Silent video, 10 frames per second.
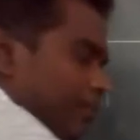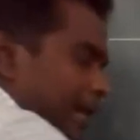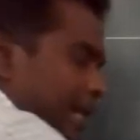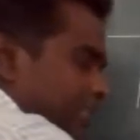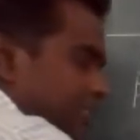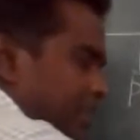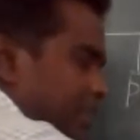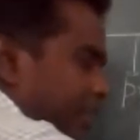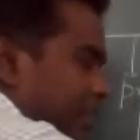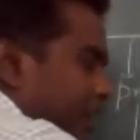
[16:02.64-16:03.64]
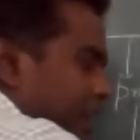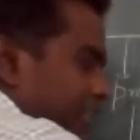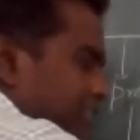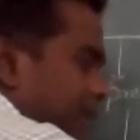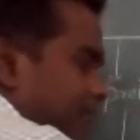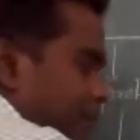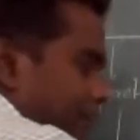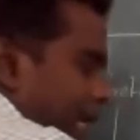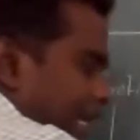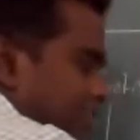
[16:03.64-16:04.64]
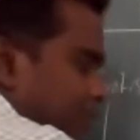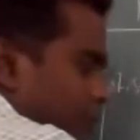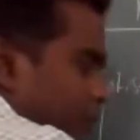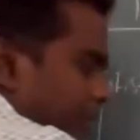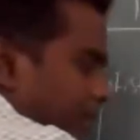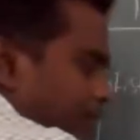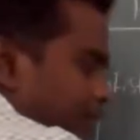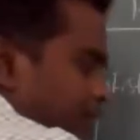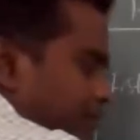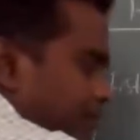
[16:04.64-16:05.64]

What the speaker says: of the parasites are the example Plasmodium.